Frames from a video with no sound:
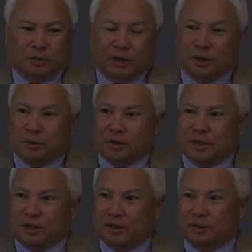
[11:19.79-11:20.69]
we're now we're
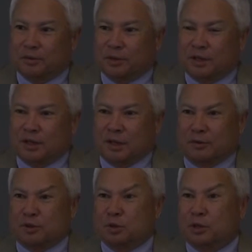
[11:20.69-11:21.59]
thinking that we need to
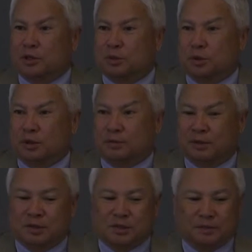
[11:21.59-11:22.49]
have a 2020
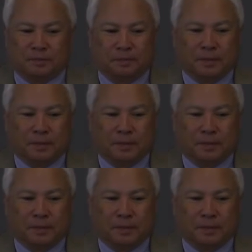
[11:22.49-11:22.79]
vision.